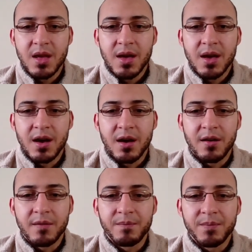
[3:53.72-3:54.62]

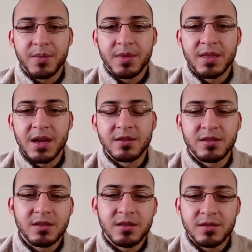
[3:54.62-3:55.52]
that
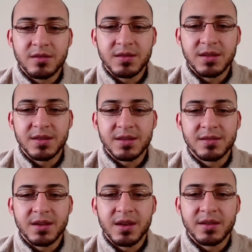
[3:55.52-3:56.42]
c6
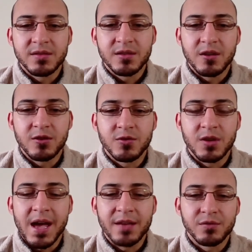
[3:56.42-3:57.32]
is unnecessary. You should
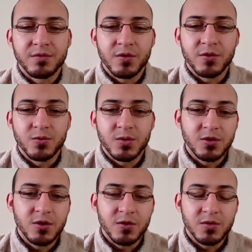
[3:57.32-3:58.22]
castle first,
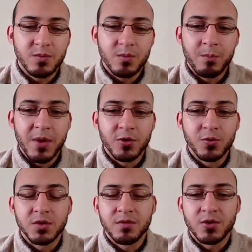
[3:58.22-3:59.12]
which is better
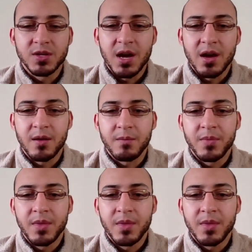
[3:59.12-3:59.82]
use of your time,